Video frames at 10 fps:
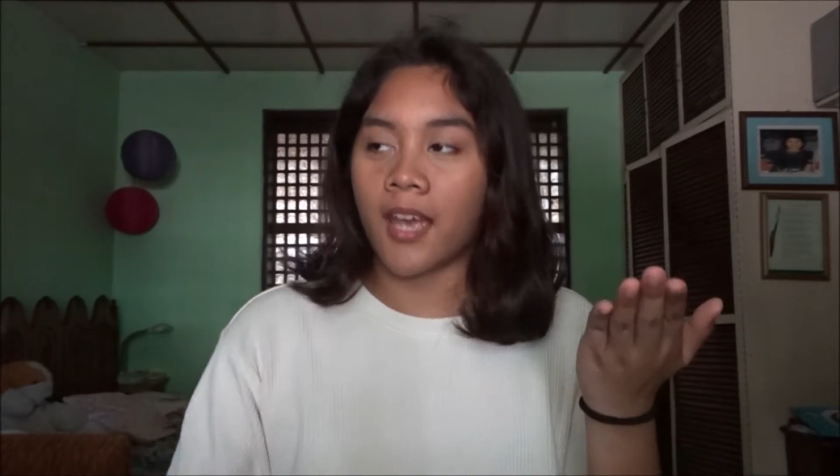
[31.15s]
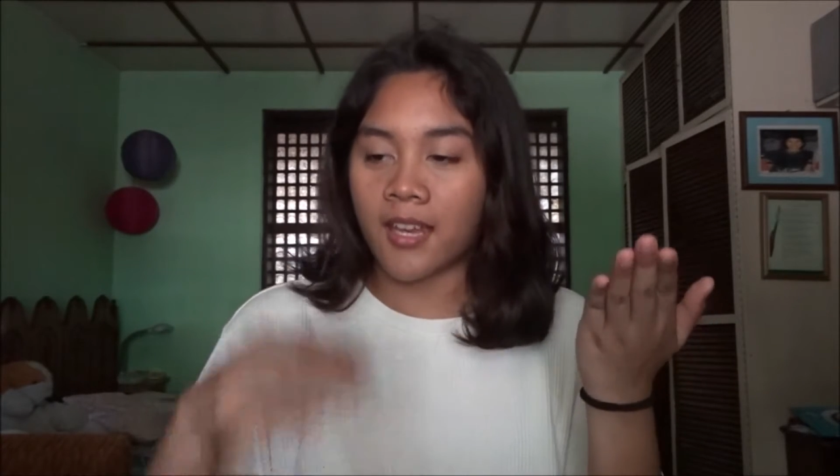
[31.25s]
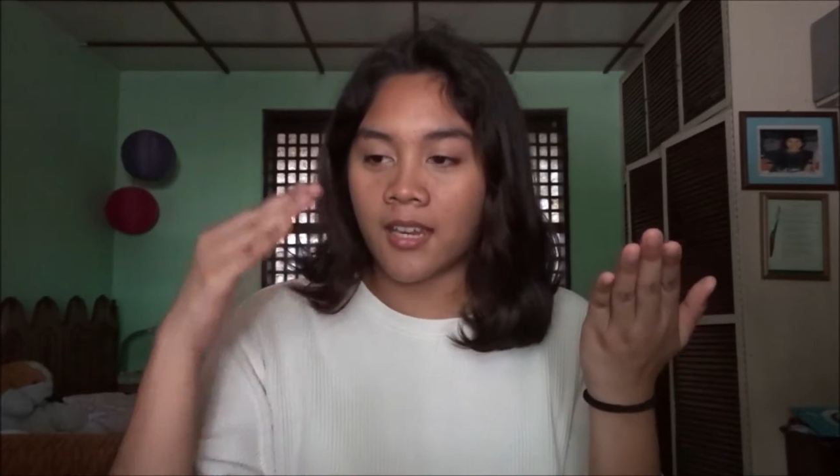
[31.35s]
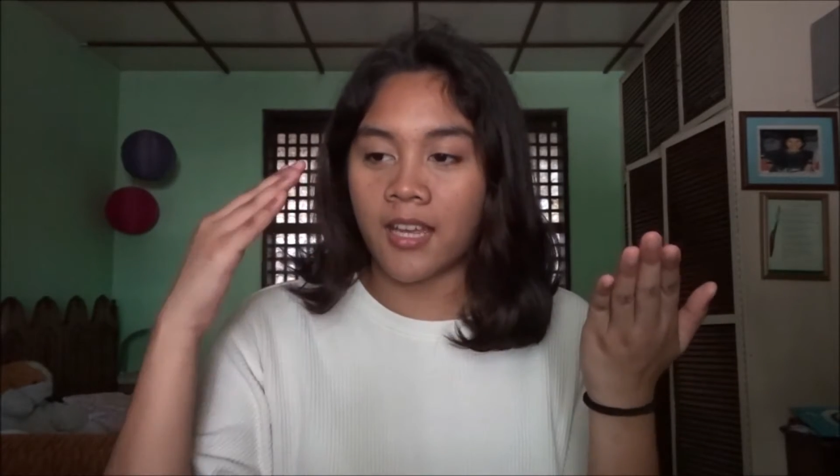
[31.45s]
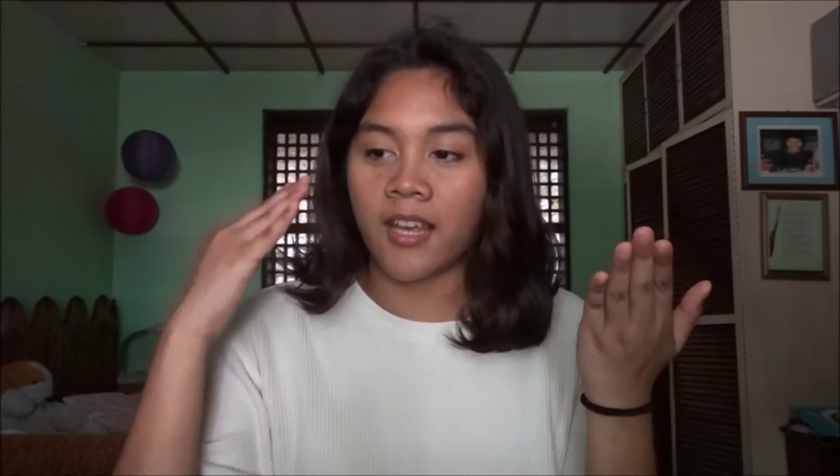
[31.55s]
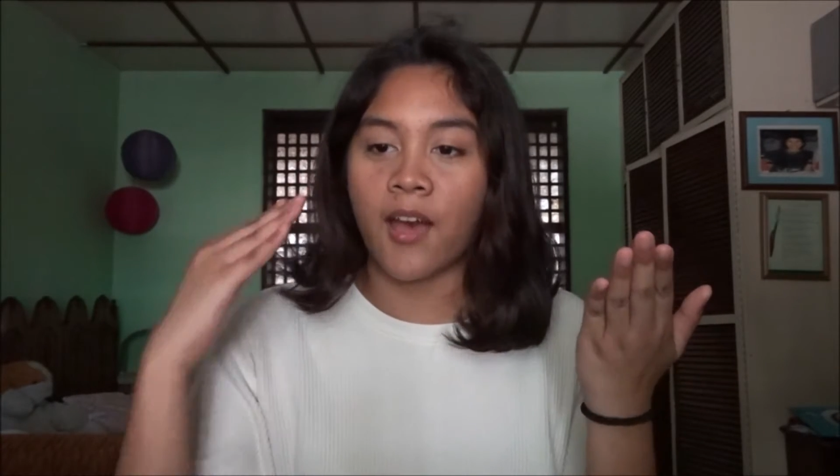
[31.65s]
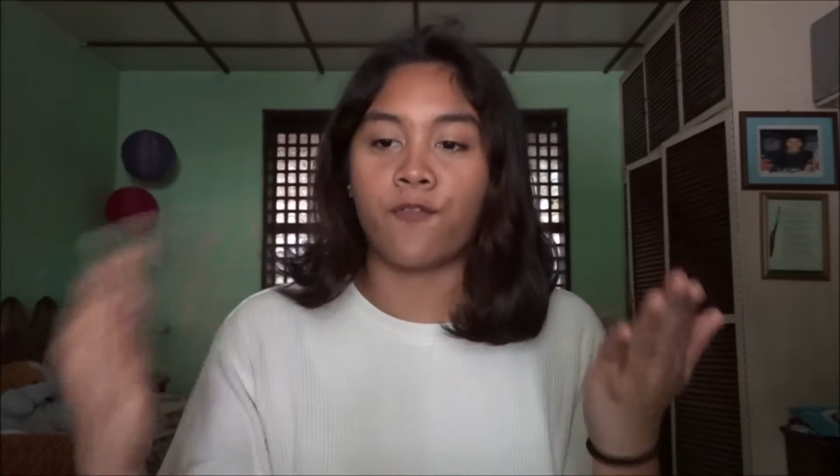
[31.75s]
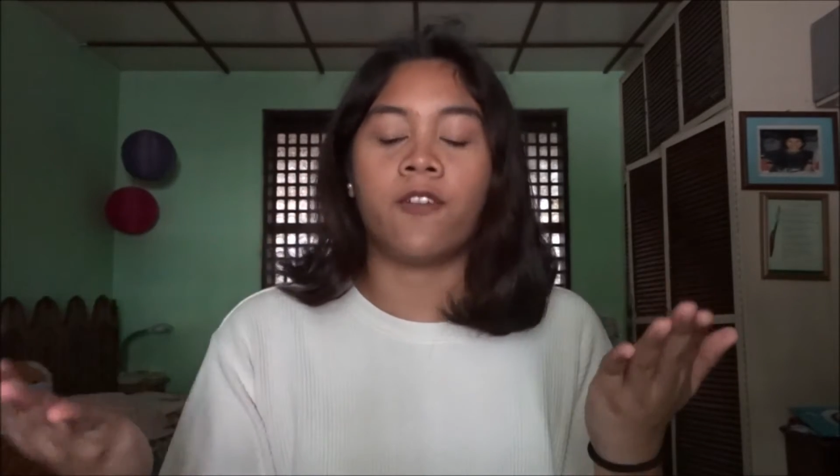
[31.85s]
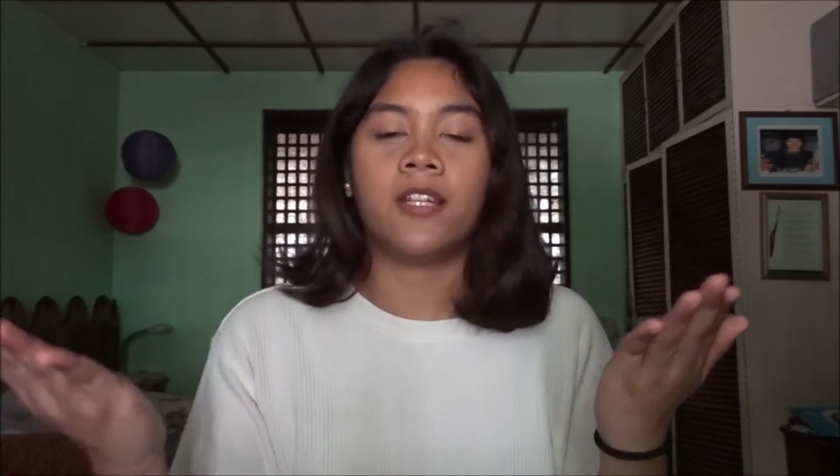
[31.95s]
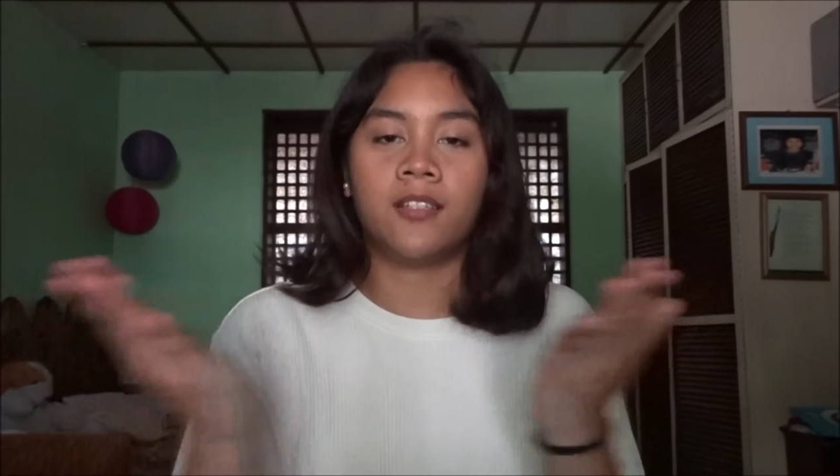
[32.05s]
and a
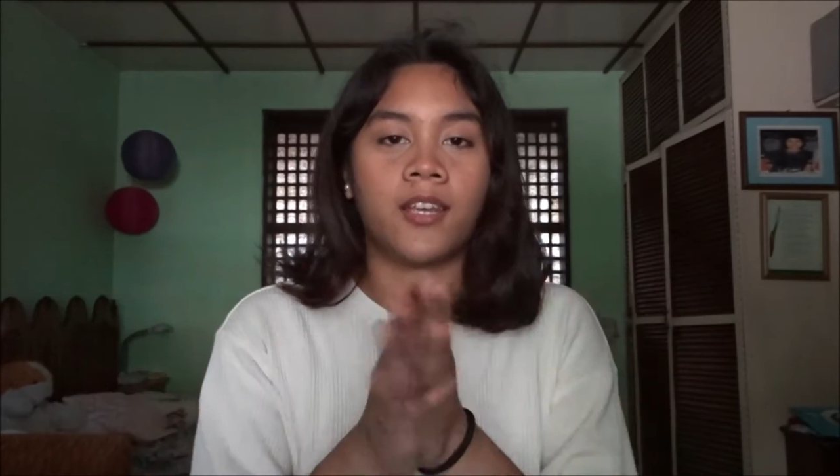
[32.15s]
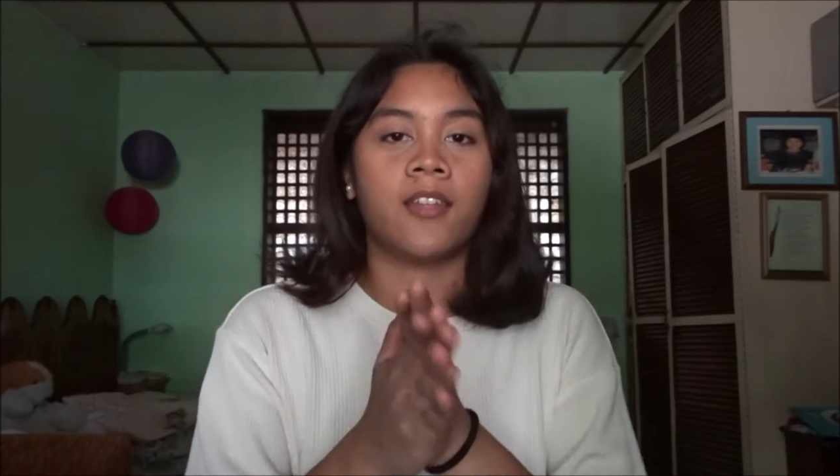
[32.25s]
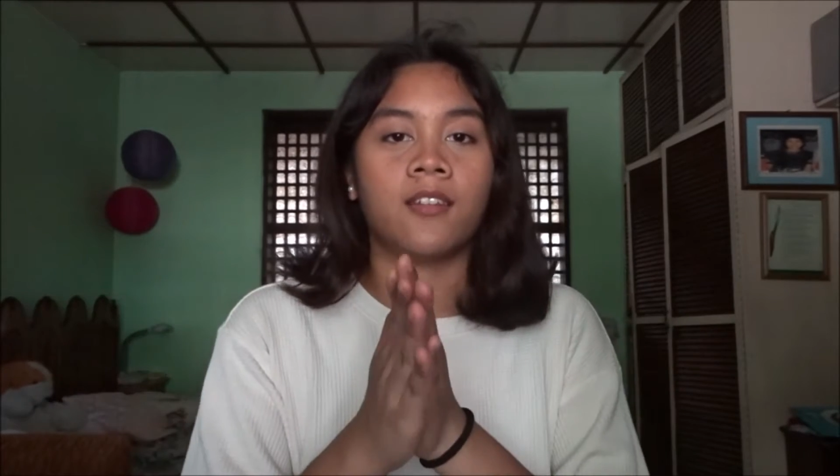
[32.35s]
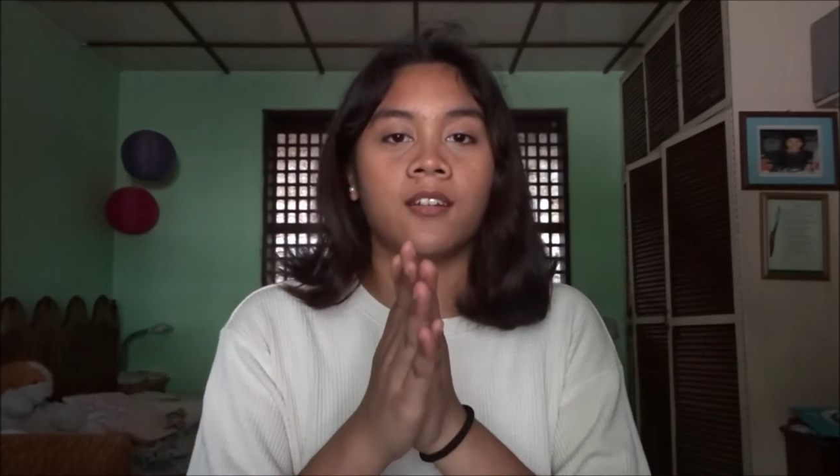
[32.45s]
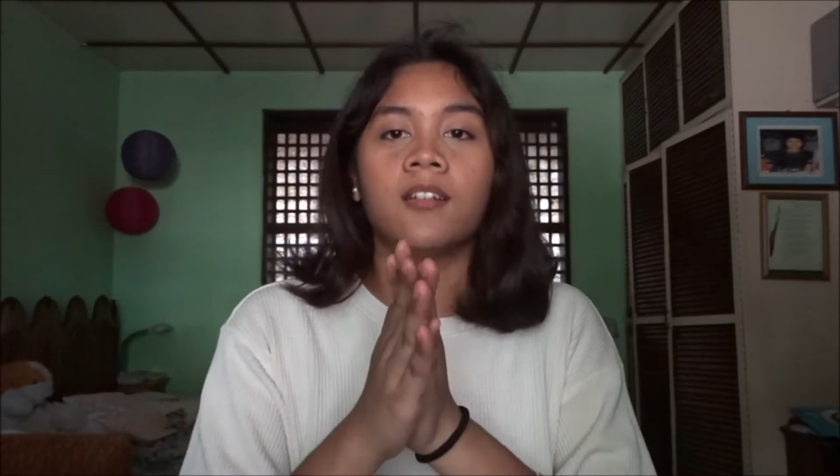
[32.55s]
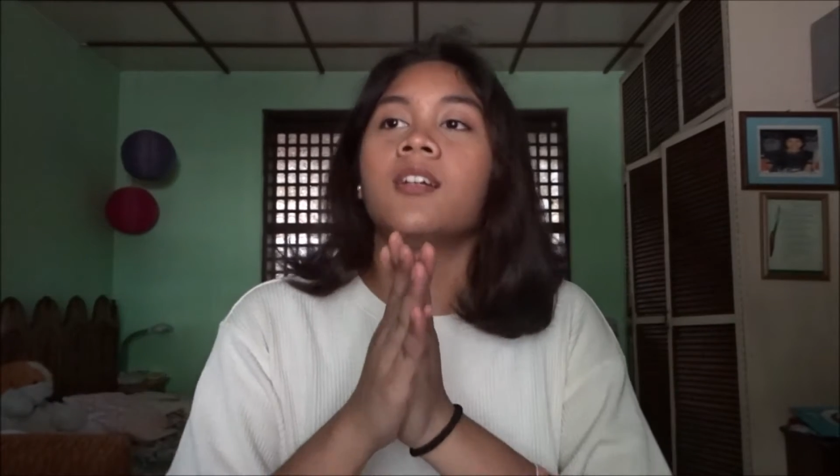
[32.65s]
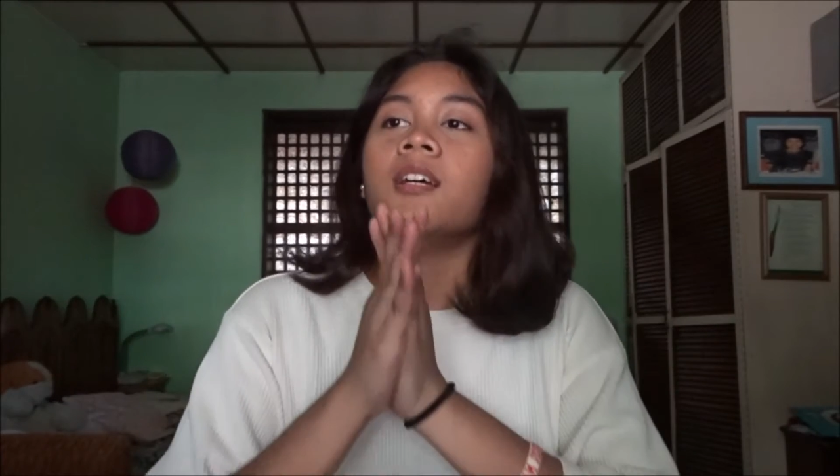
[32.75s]
cafe together,